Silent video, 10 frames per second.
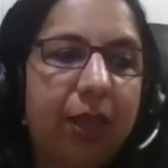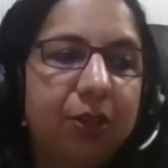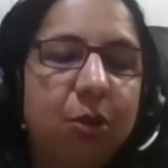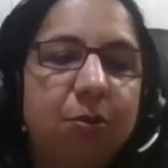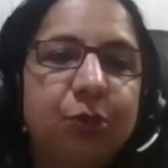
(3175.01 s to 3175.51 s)

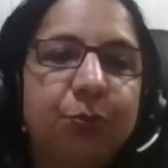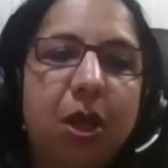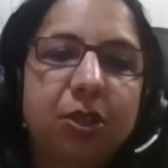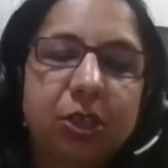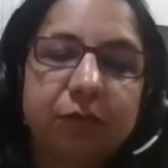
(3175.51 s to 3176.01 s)
So much
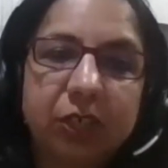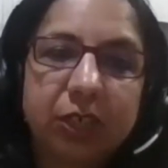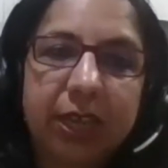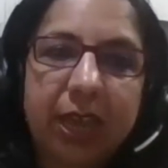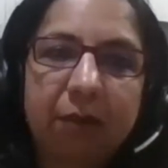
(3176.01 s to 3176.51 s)

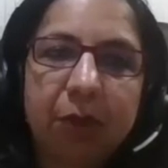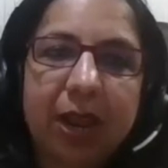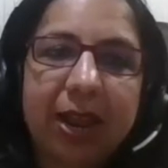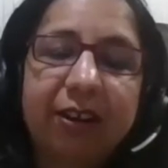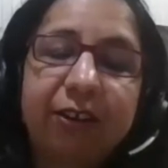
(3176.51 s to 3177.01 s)
positivity came
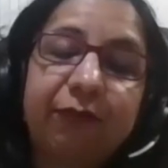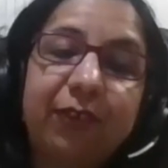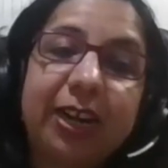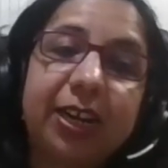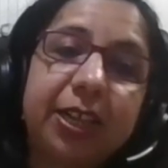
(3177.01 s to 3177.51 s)
in, and it
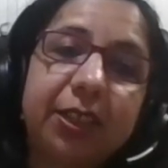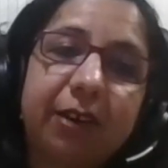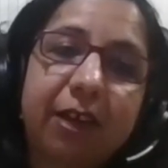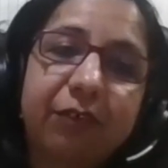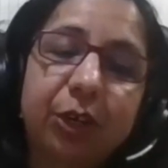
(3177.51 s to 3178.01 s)
reflected in the
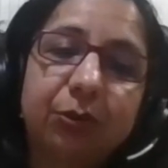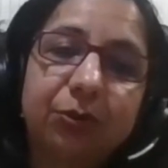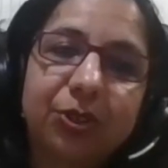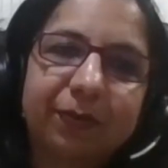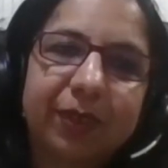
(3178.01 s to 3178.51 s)

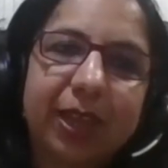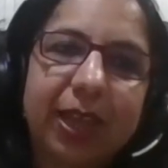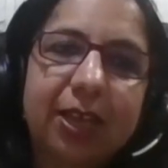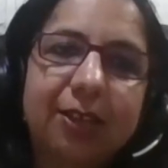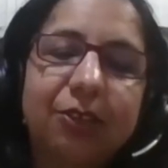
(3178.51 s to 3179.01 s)
revenues.
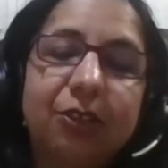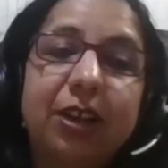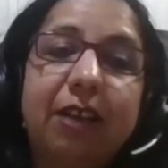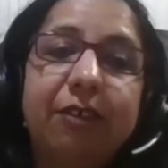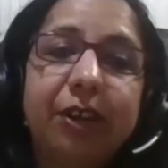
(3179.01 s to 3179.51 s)
So the
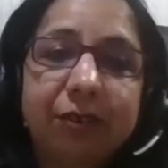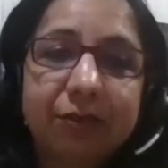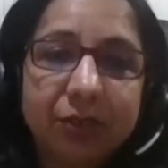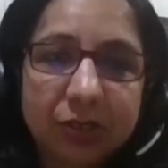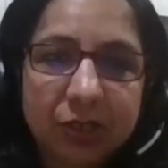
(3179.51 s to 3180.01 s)

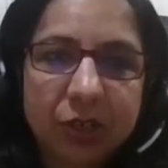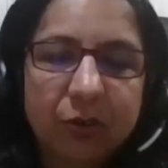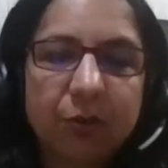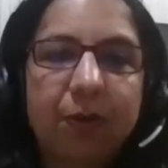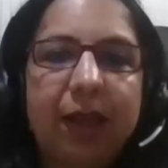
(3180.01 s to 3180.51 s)
revenues
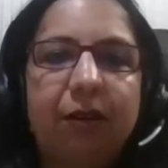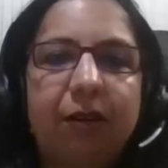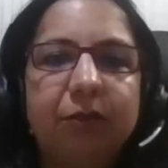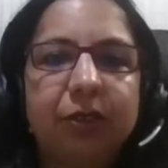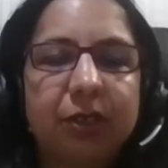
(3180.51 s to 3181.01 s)
grew by almost